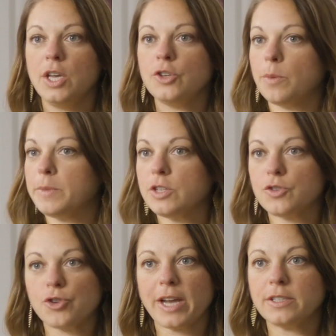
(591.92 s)
Don't be
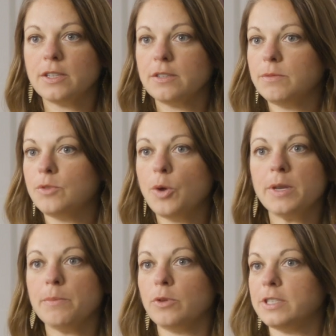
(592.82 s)
distracted.
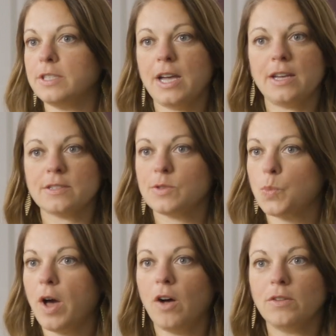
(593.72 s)
Nobody multitasks
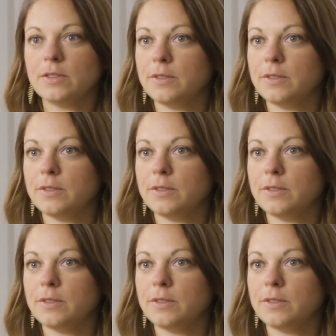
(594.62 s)
well.